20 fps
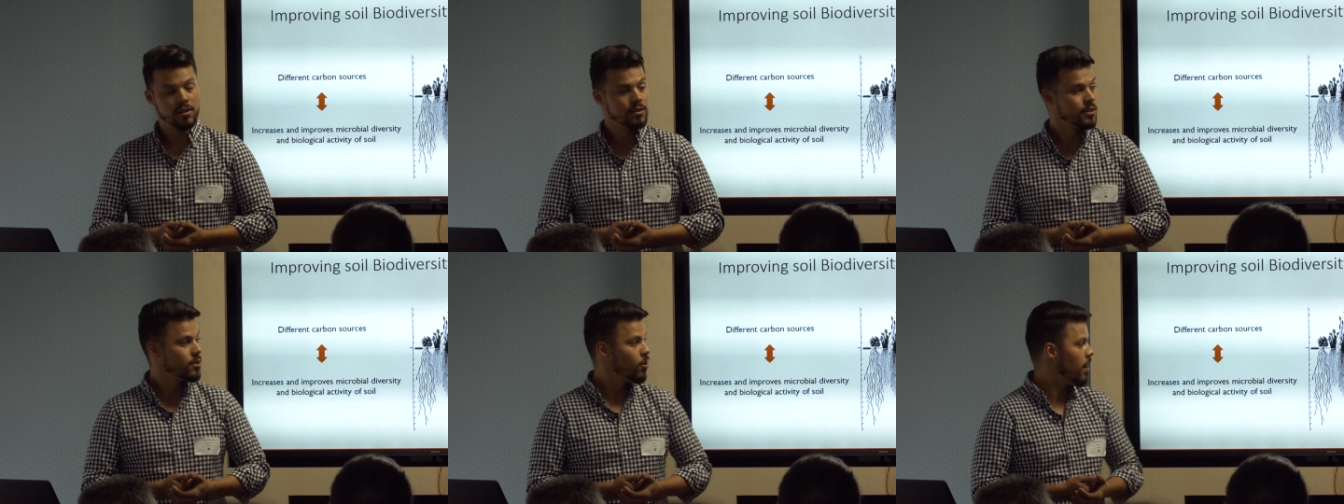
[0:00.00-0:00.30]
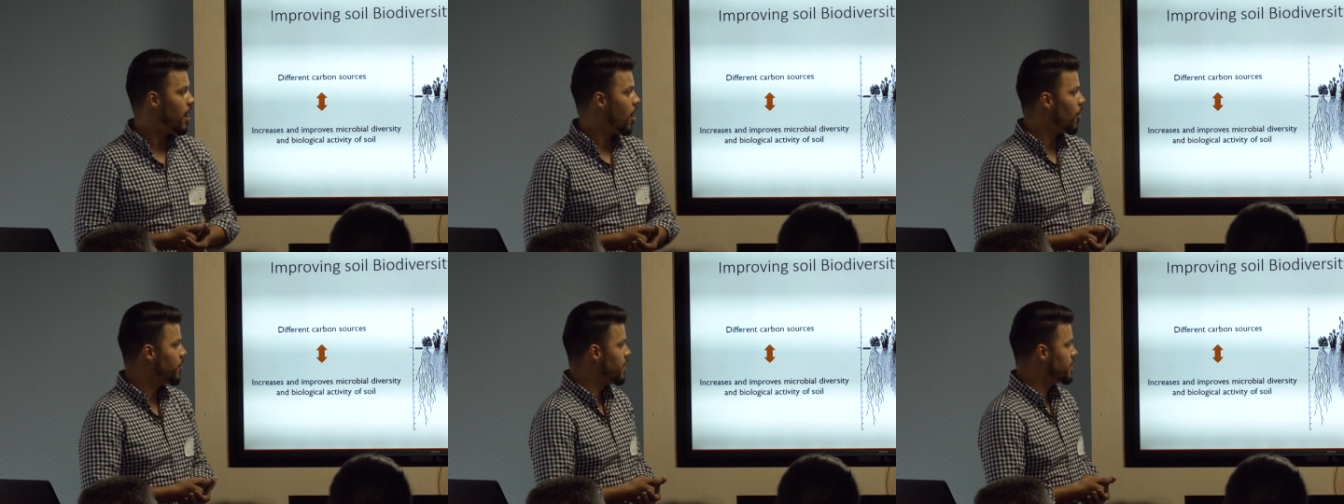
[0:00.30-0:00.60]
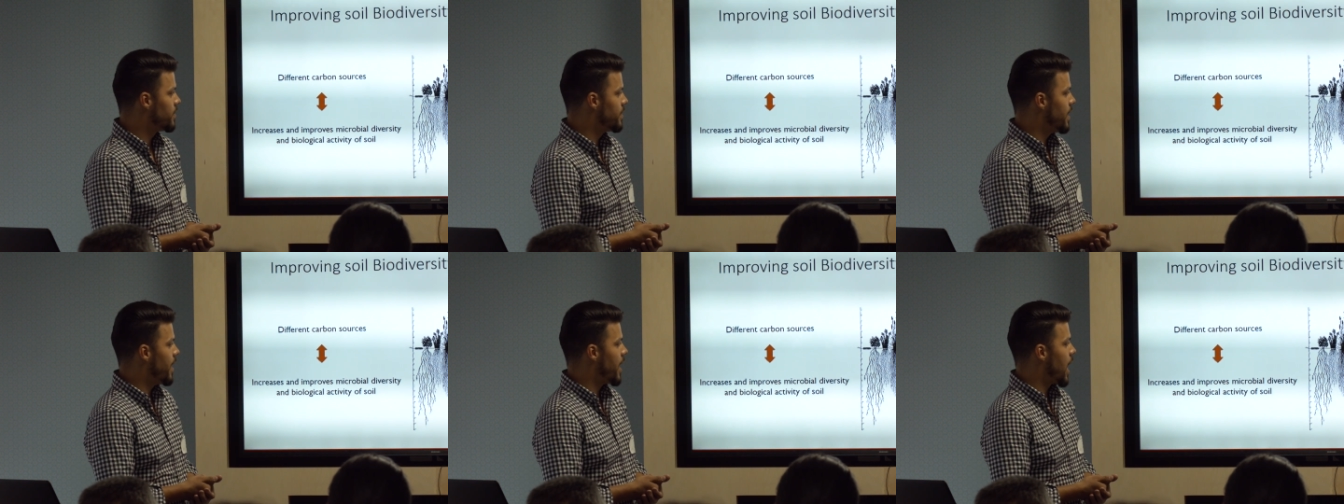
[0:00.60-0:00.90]
So how
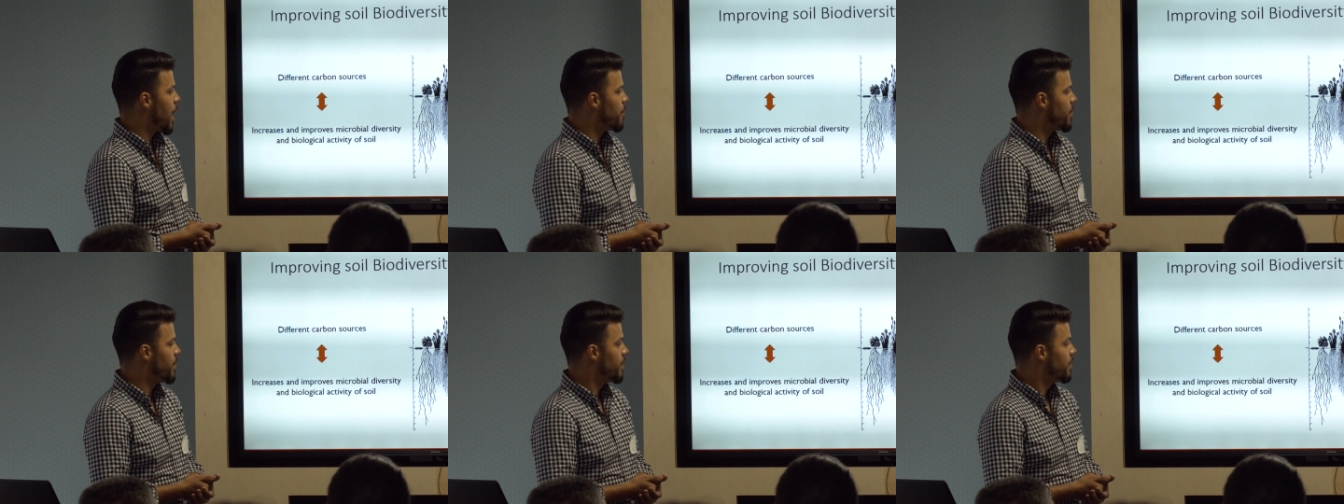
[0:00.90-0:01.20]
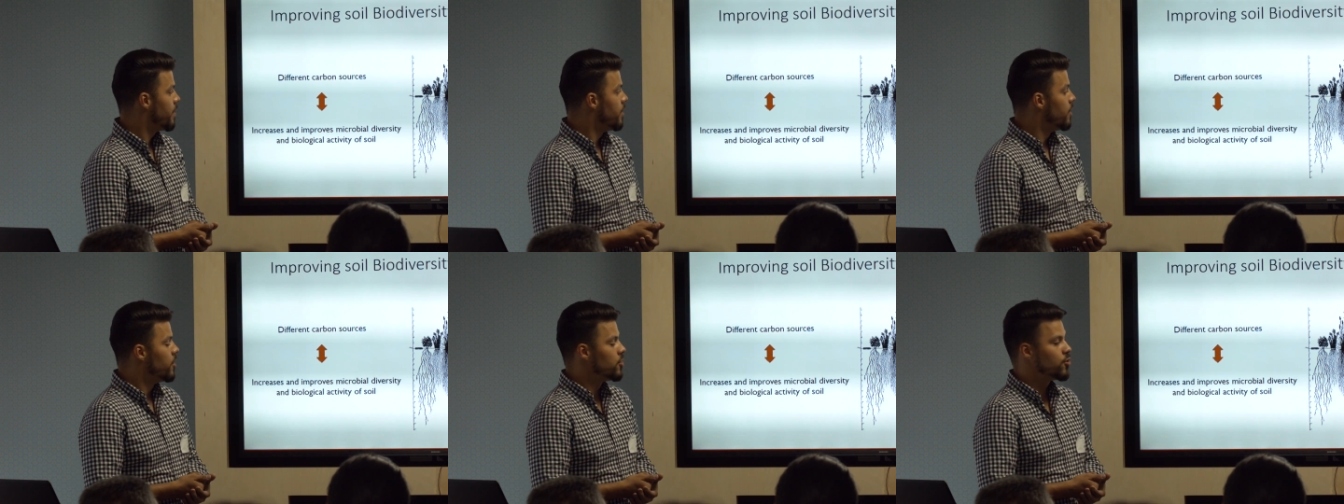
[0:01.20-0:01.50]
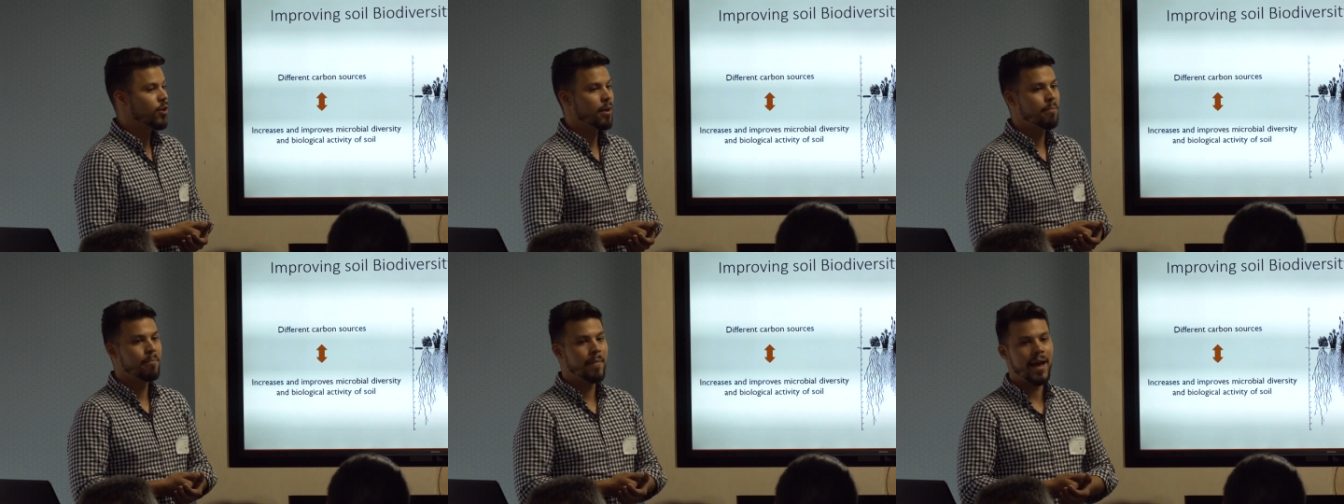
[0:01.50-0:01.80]
does that happen?
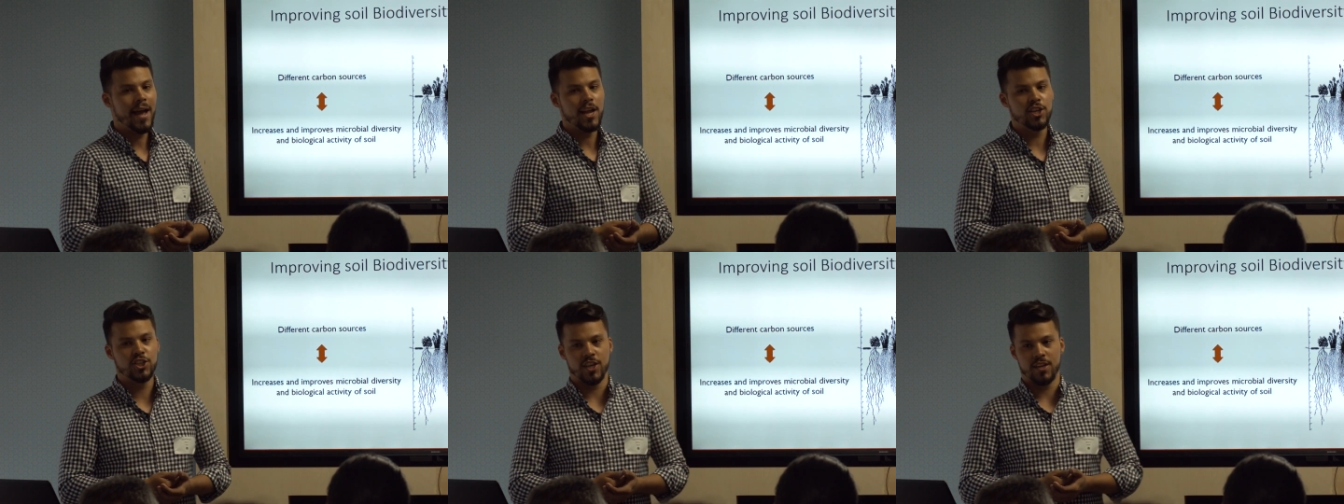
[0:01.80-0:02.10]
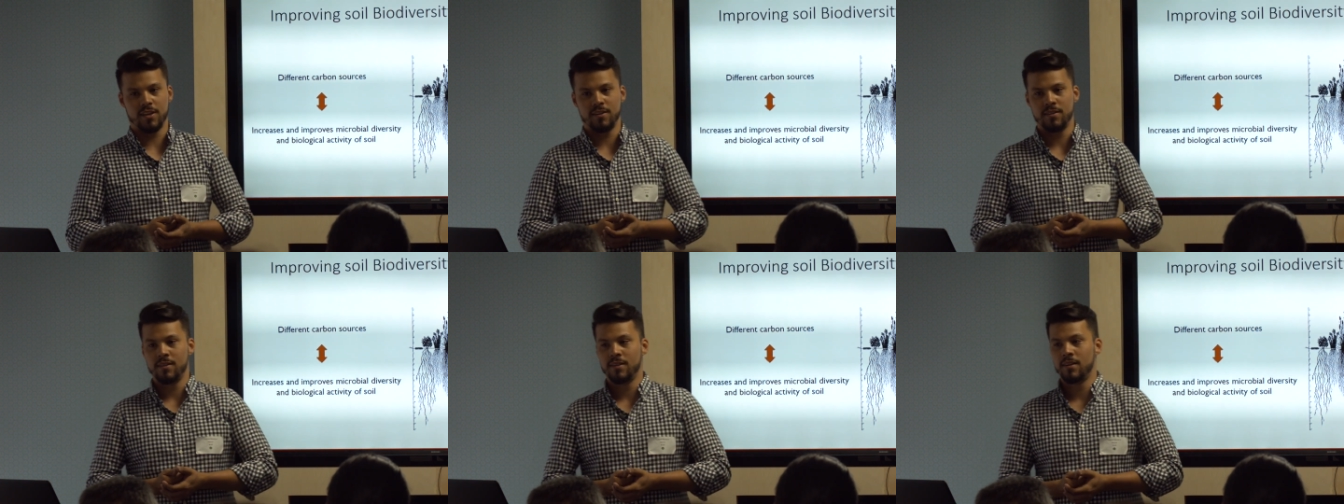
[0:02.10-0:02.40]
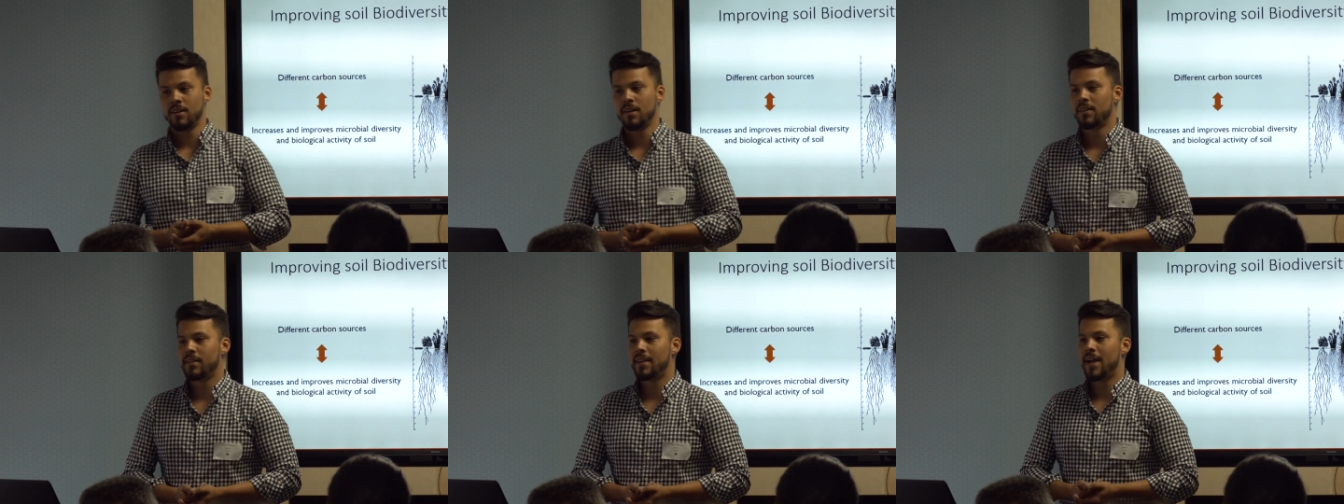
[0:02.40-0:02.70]
So imagine
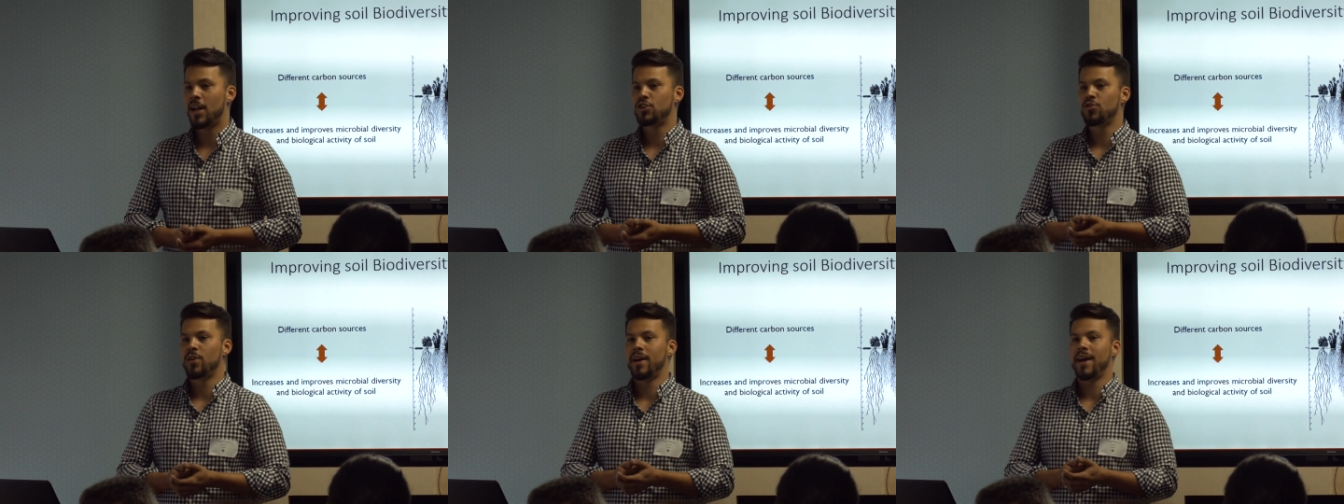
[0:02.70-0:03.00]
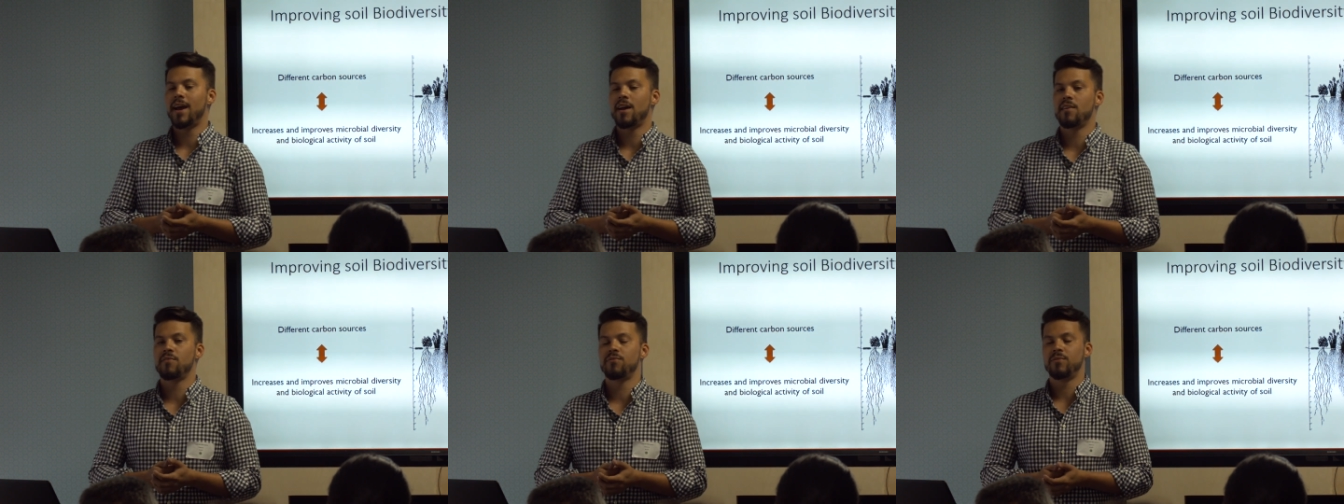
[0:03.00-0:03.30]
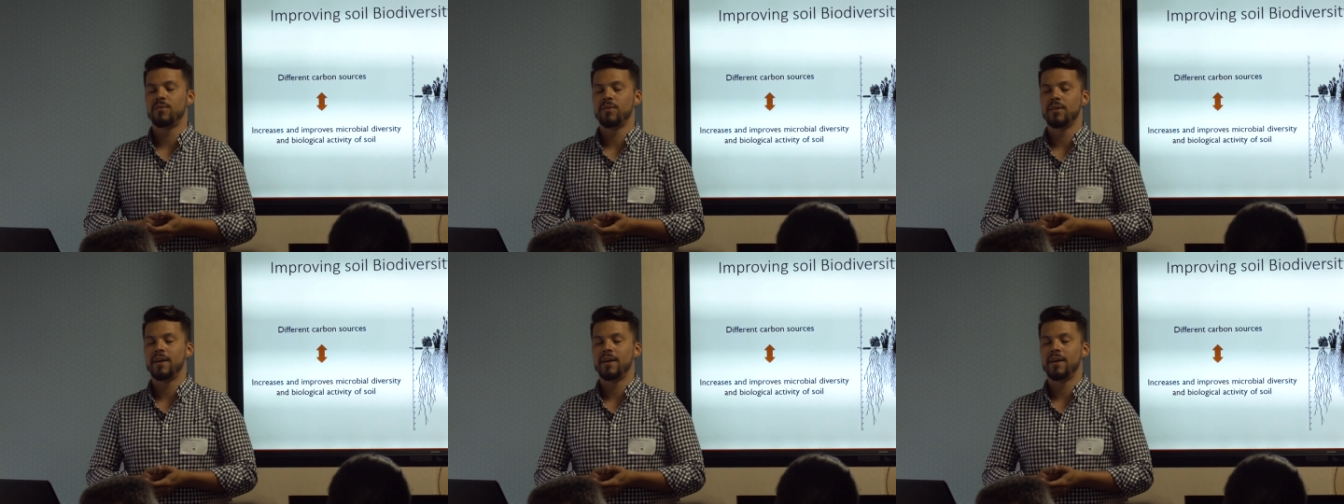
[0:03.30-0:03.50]
that you have,